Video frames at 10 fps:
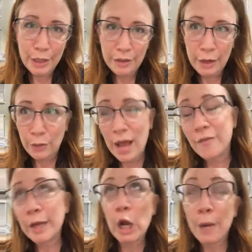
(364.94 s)
I mean, they, they don't
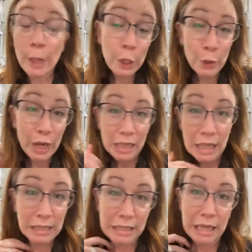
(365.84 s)
have my caramel
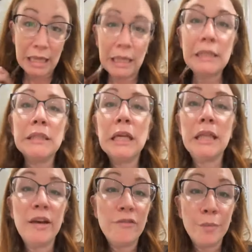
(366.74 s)
coconut latte that
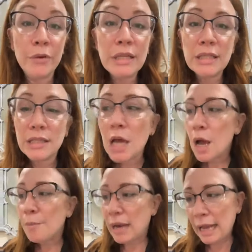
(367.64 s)
I love from baristas,
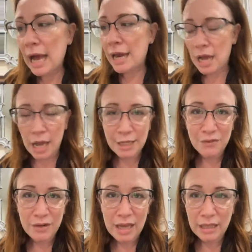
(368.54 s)
but I got an
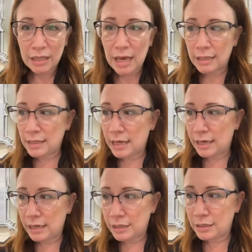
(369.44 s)
iced vanilla
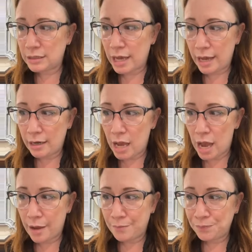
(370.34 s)
latte and I just got,
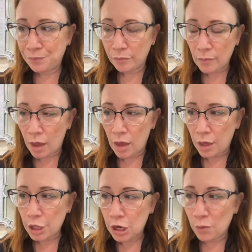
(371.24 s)
um,
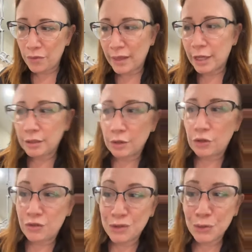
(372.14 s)
you know, with like a
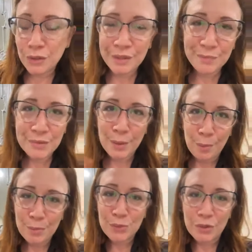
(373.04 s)
little drizzle and
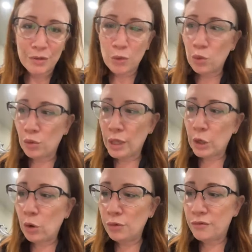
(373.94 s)
some sort of cool,
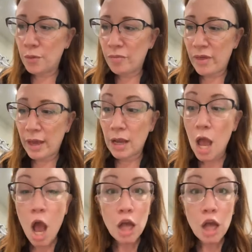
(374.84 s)
like cold foam thing.